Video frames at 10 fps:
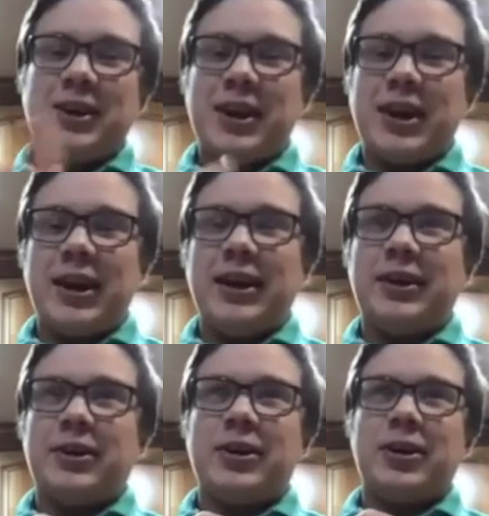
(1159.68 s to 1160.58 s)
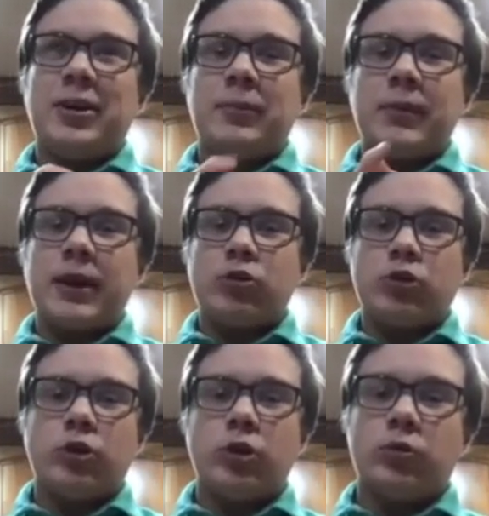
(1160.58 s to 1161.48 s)
and extra
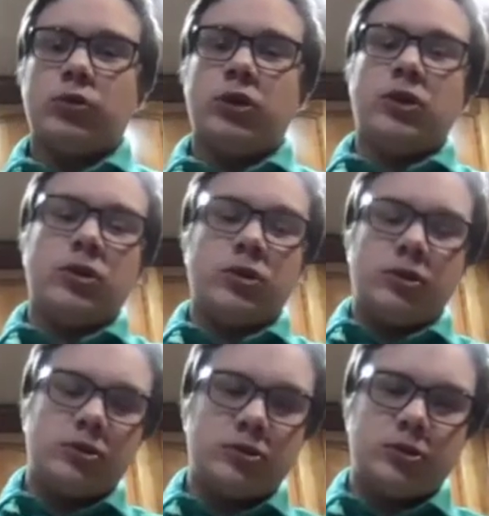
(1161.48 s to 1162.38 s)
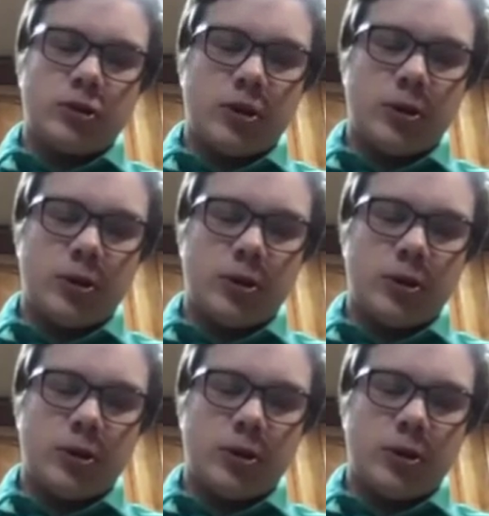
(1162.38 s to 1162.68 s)
toasty. So